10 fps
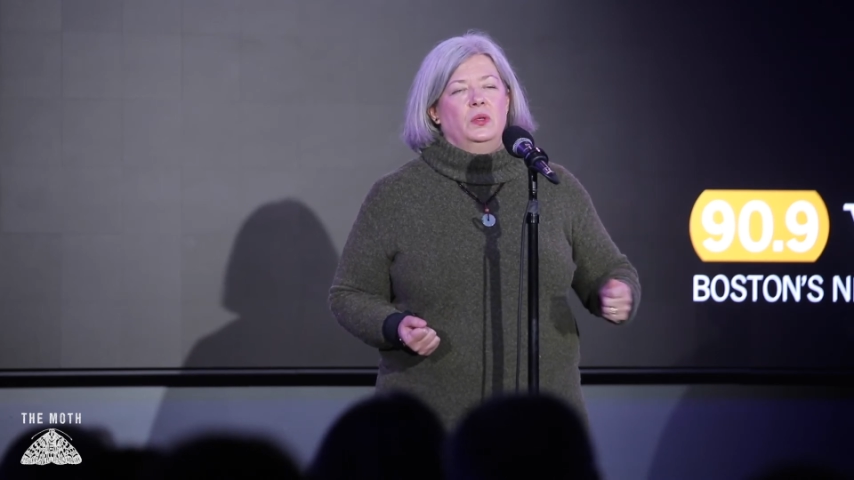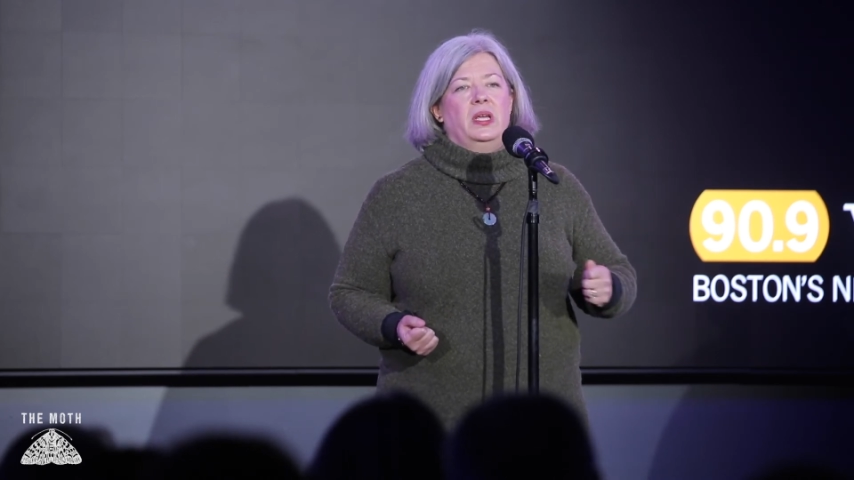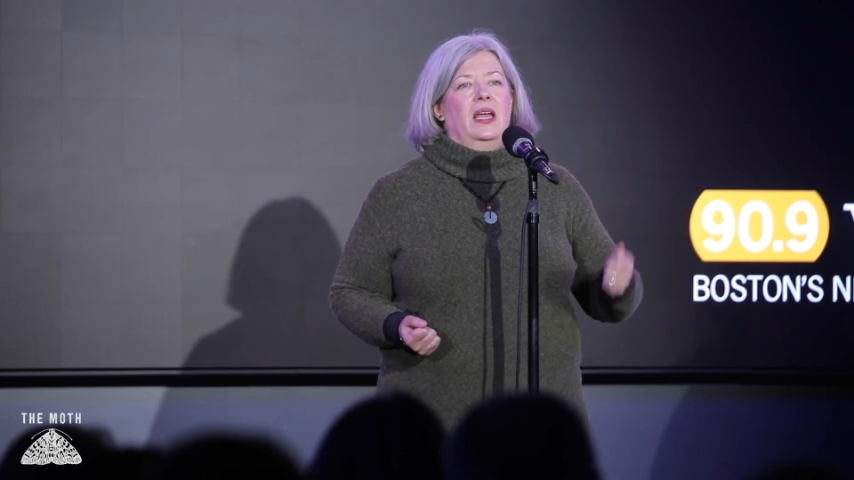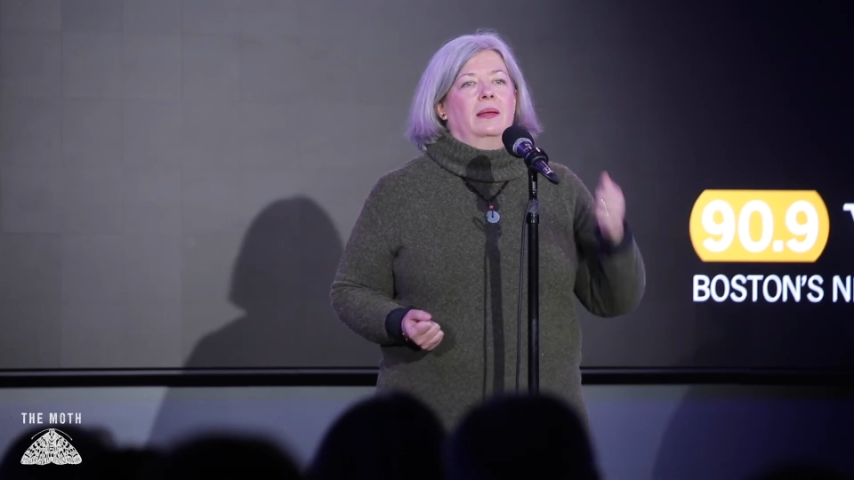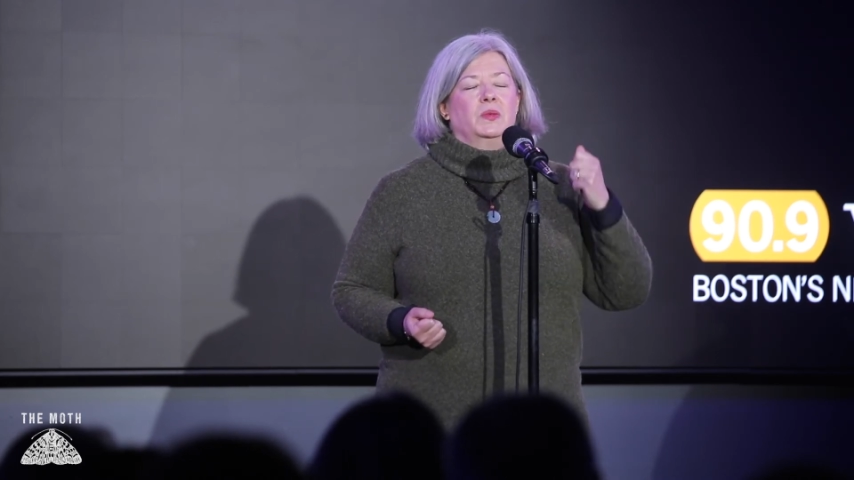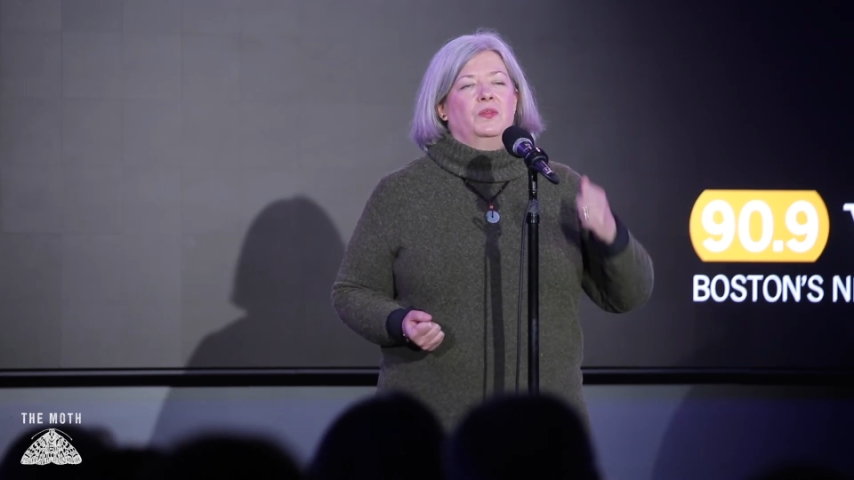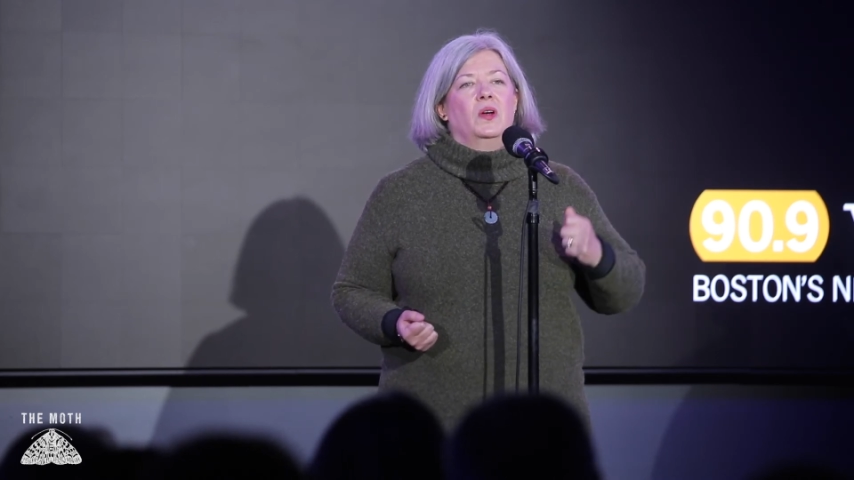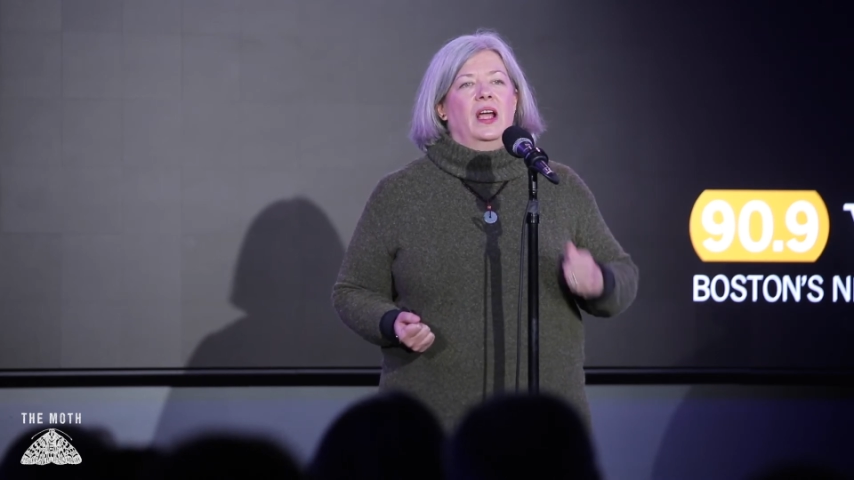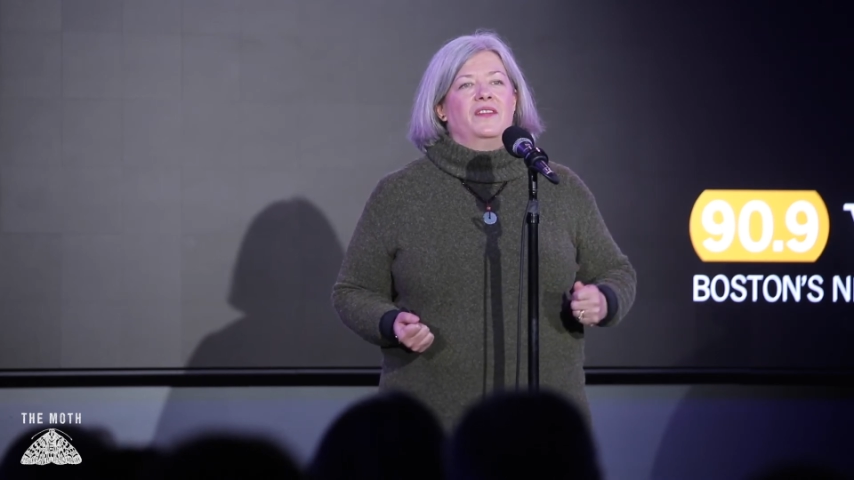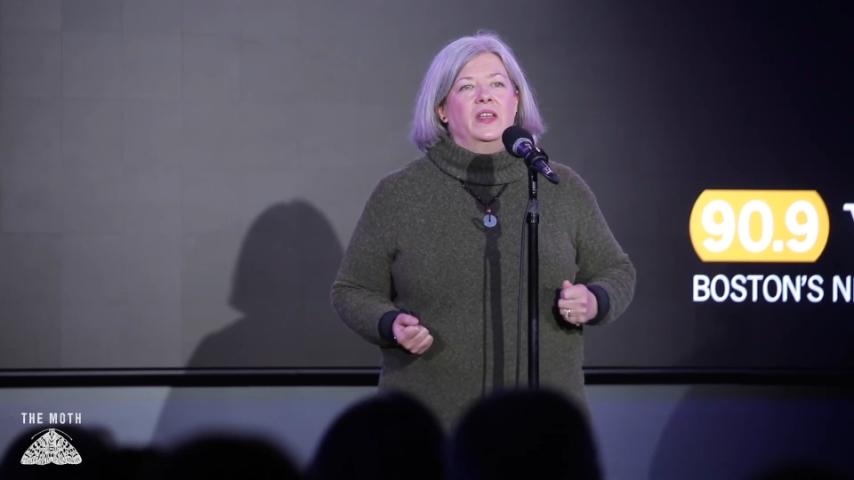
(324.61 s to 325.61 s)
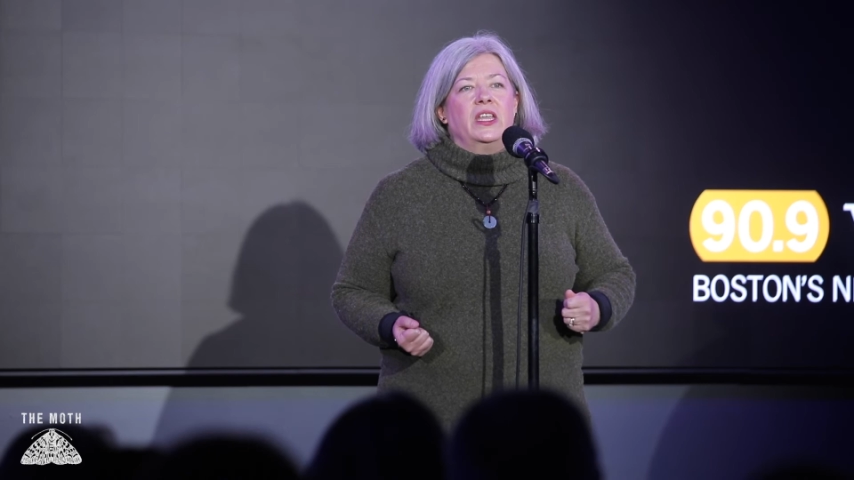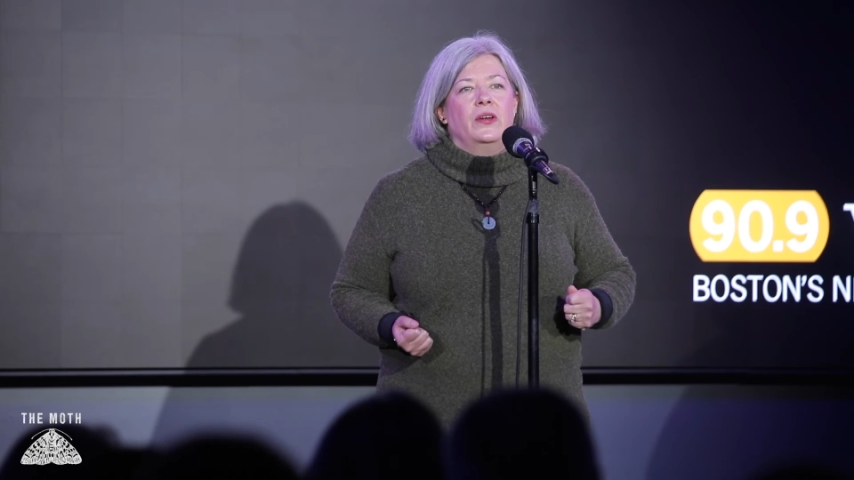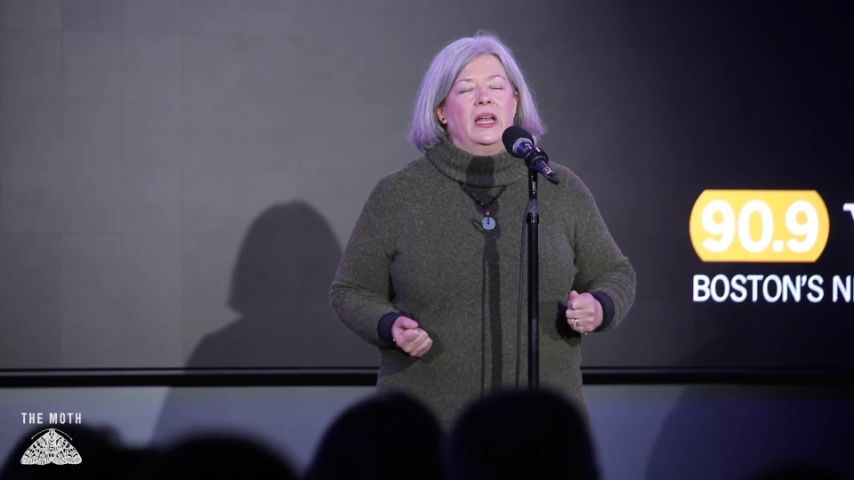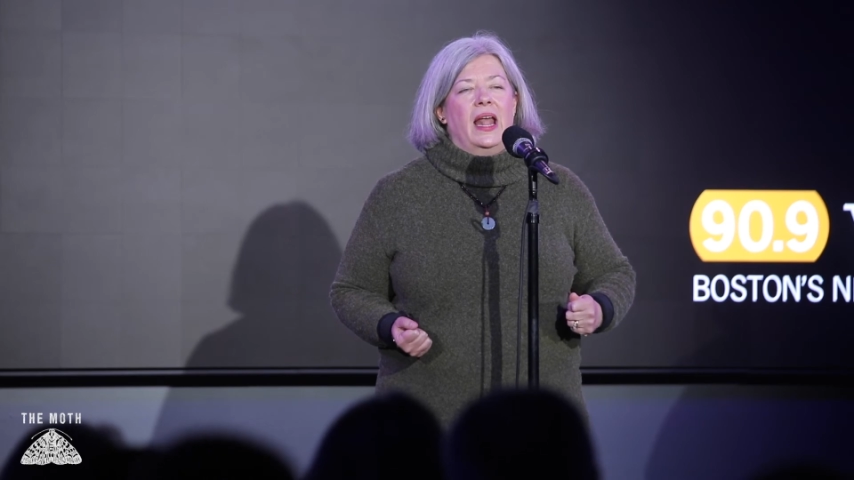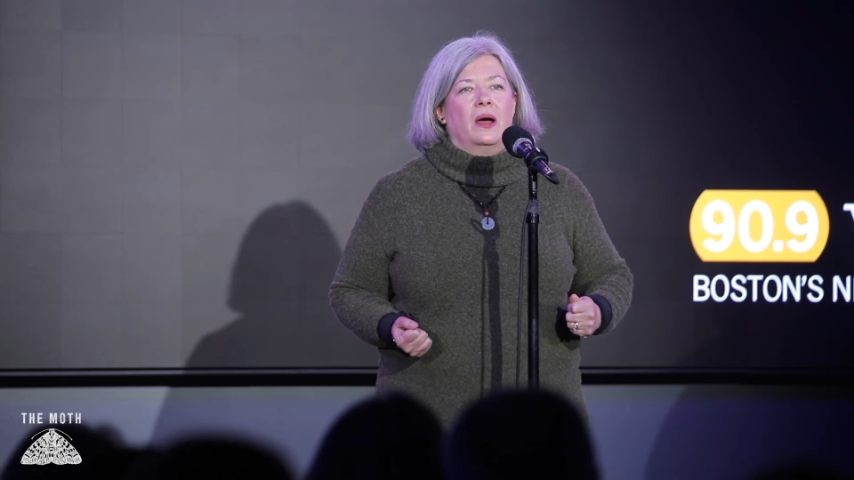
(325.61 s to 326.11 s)
times before I figure
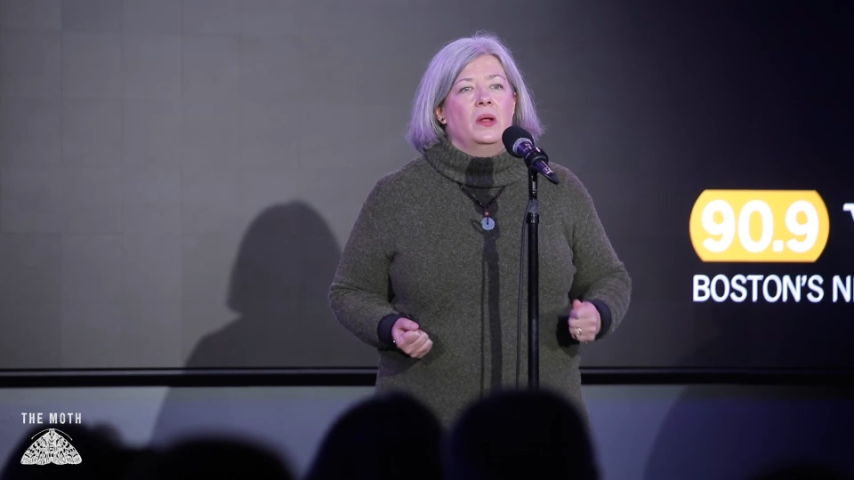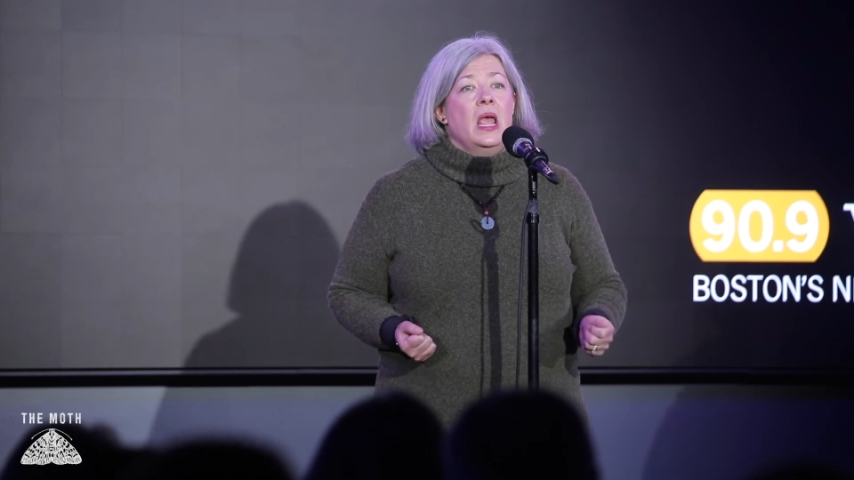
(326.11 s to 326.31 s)
it out.